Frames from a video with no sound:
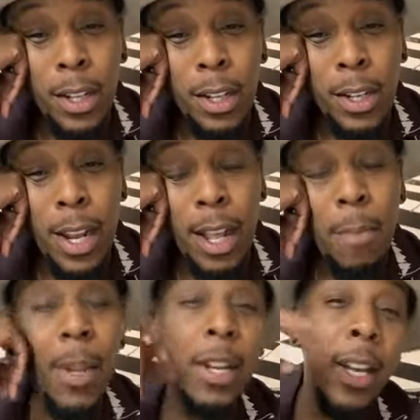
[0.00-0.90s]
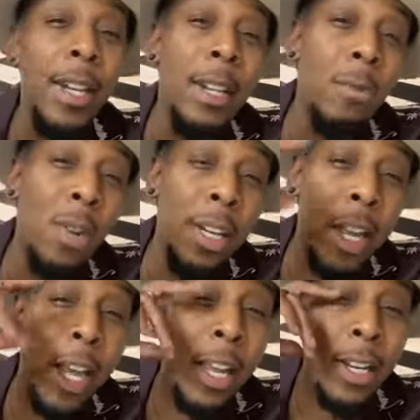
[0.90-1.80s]
look like I'll be in London one
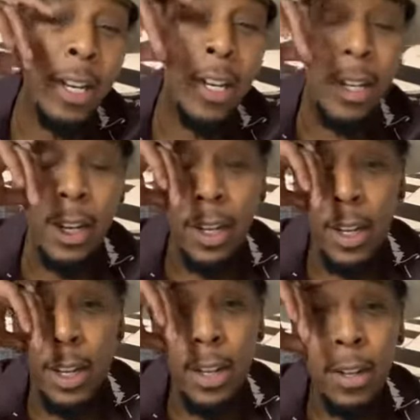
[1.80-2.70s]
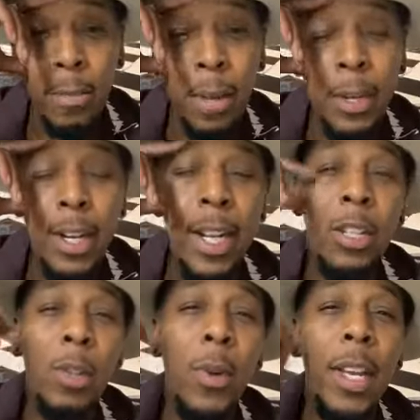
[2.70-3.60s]
day, and then maybe the next
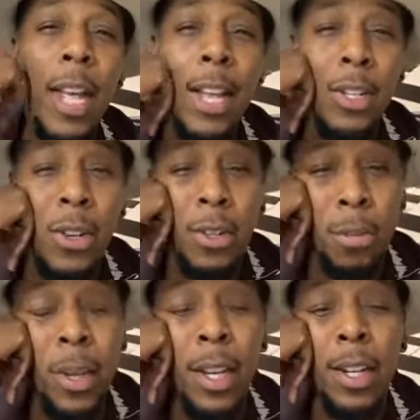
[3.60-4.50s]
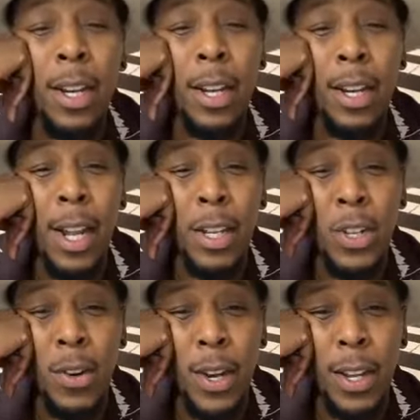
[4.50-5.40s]
three concerts will be in uh,
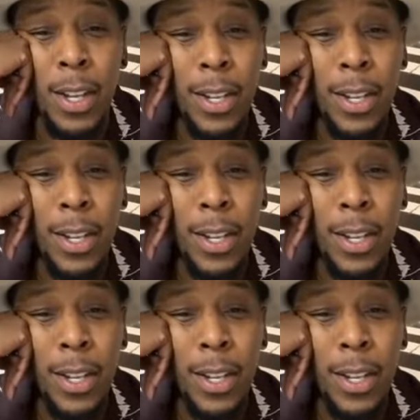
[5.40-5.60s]
Nigeria.